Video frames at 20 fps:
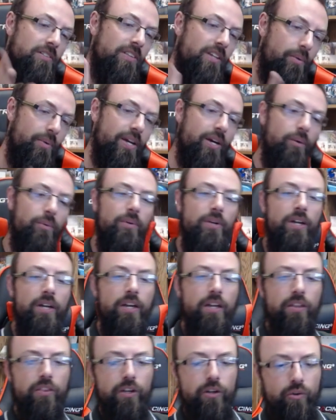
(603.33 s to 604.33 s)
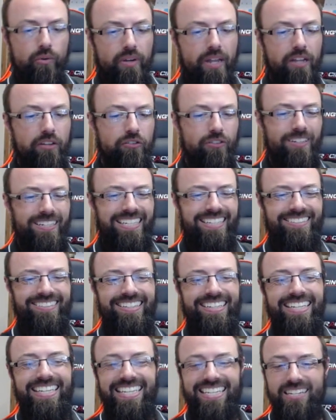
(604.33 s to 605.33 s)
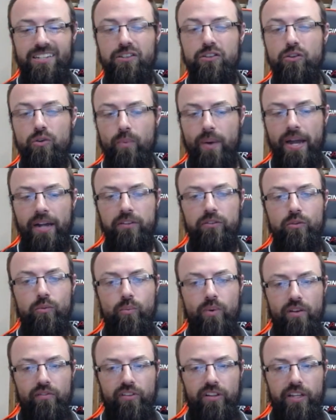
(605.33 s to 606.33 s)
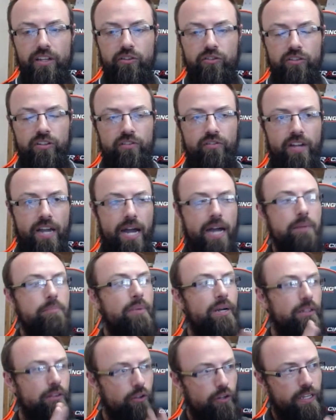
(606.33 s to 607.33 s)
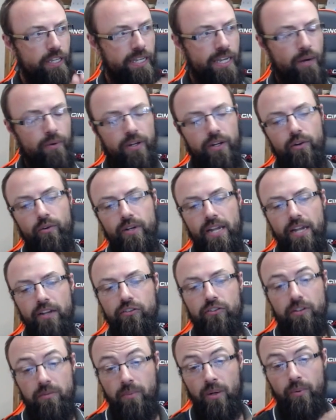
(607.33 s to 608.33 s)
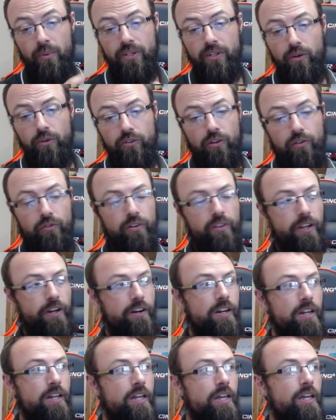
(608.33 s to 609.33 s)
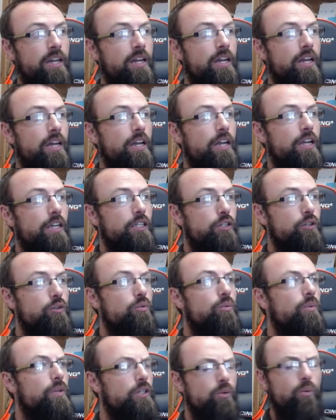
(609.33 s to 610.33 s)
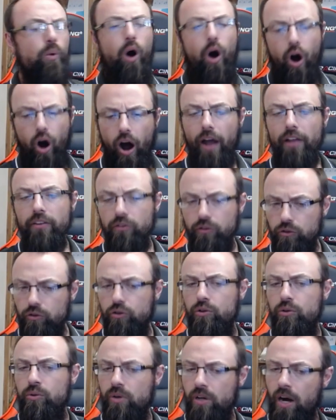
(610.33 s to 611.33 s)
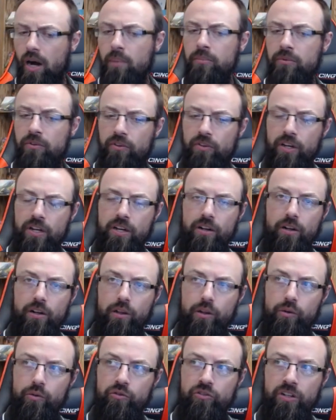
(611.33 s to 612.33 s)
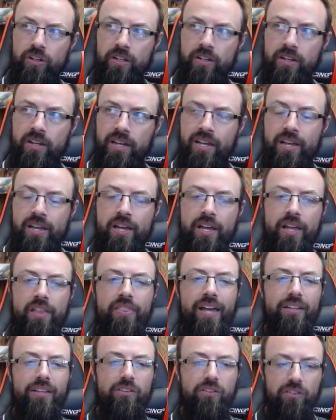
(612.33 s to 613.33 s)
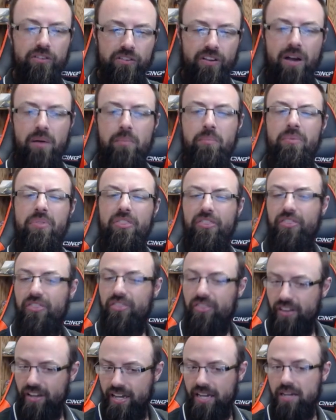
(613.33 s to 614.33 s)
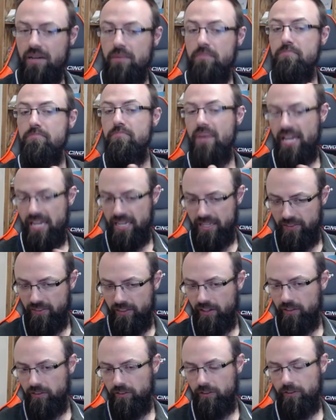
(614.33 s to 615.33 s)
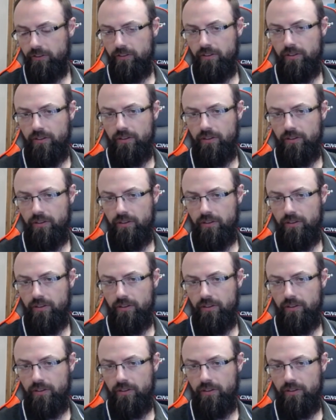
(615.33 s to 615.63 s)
There we go. The creation is an indirect revelation of God. By looking out at creation, my window's over there, you, you ought to come to the conclusion that something made this